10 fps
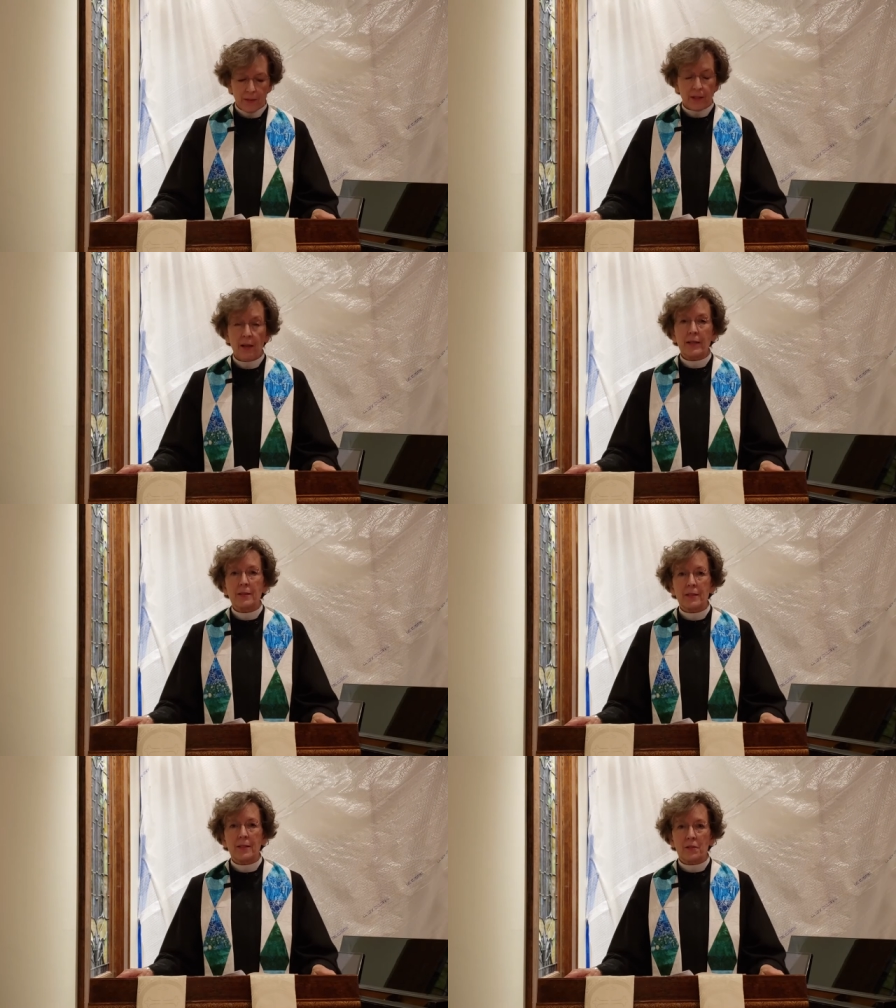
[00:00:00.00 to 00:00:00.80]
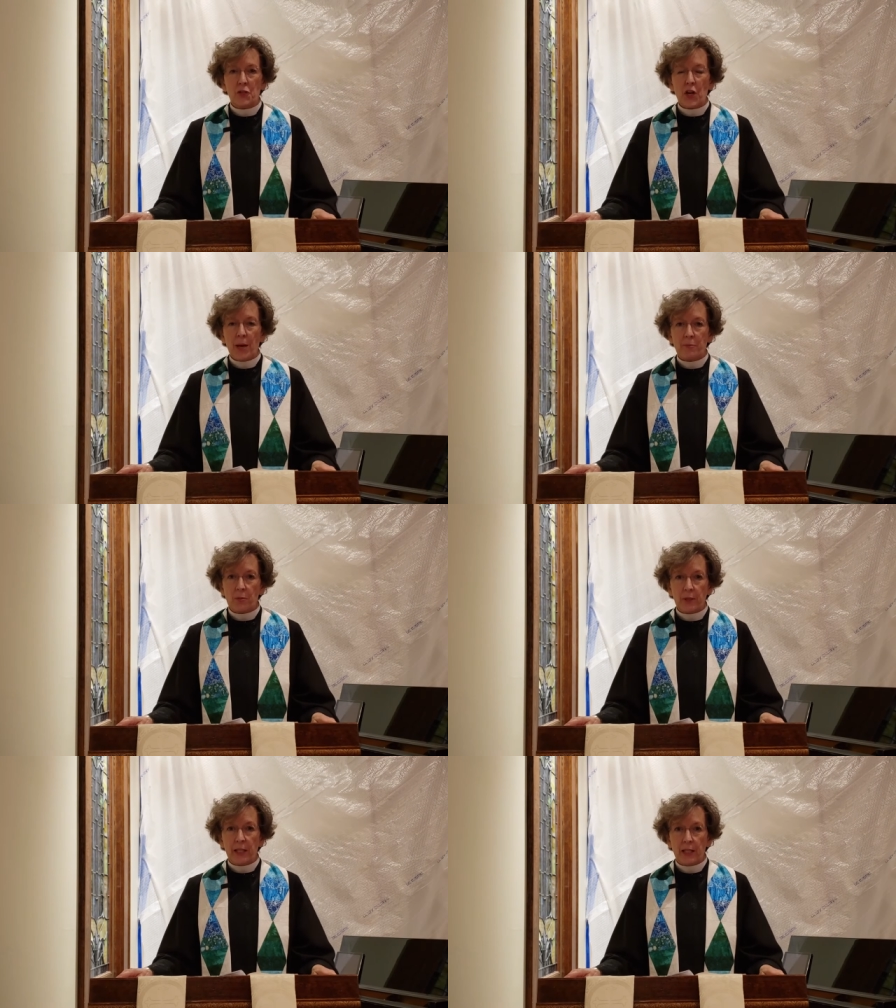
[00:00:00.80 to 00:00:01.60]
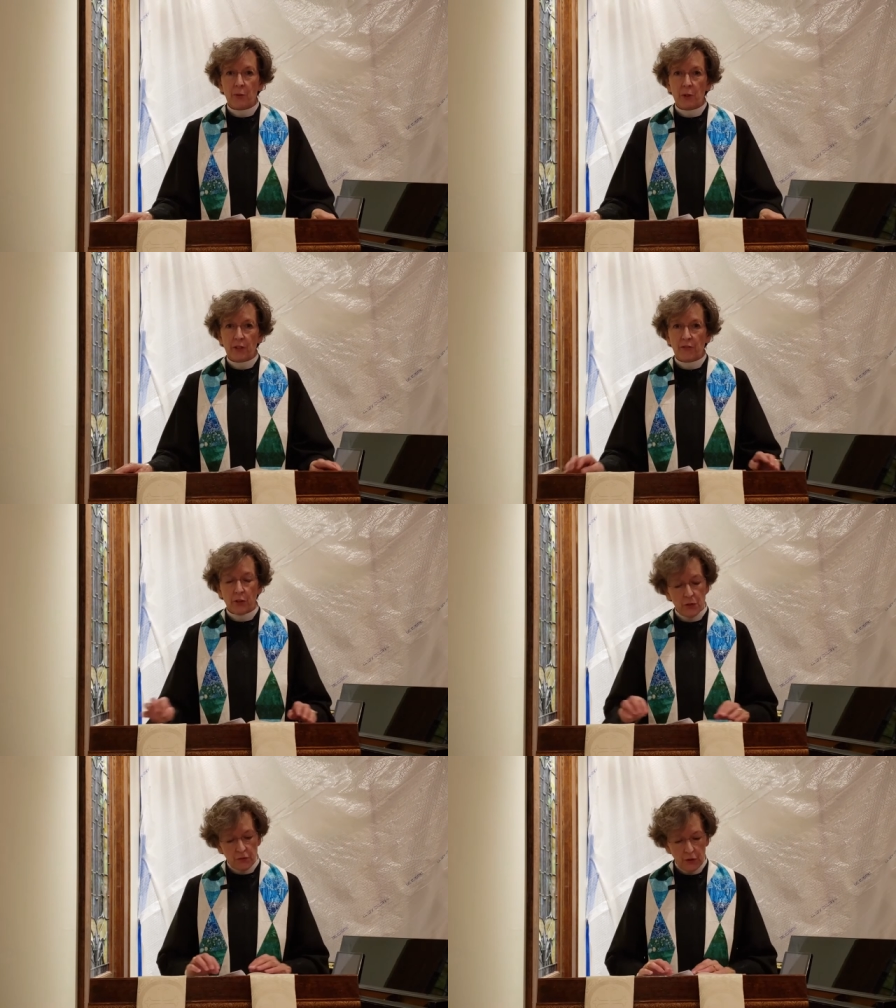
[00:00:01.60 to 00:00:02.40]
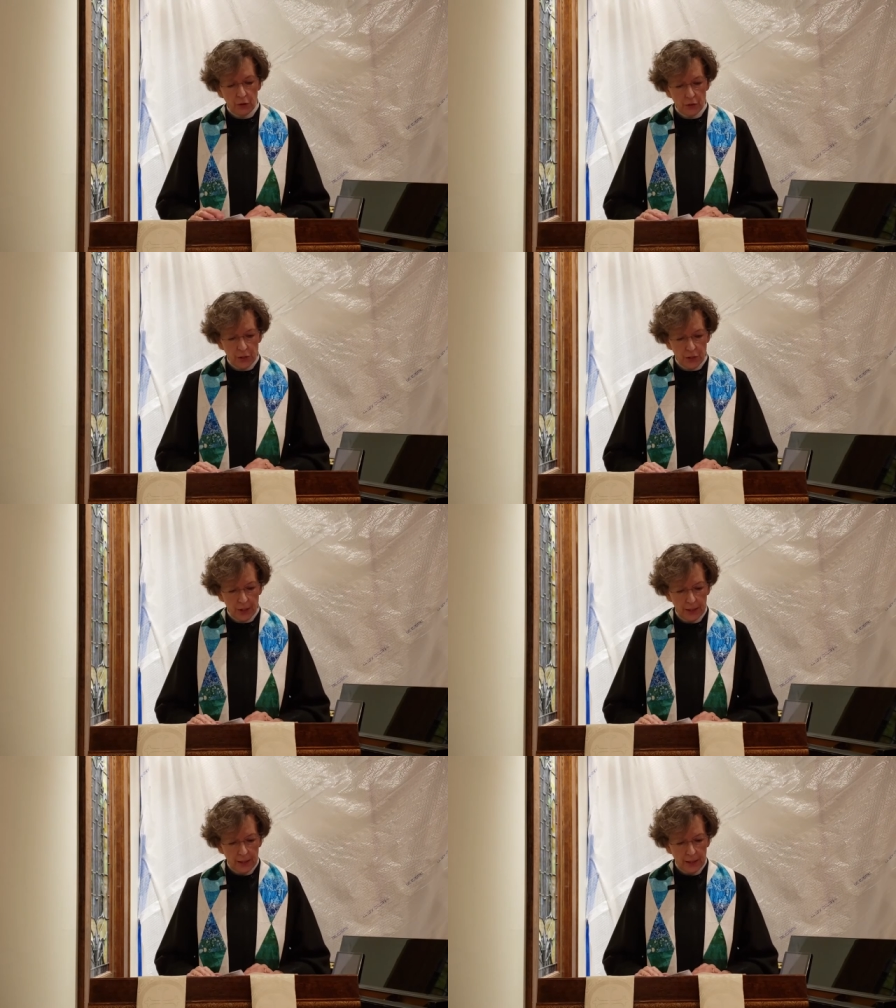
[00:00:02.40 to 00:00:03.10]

the 19th chapter, beginning with the first verse.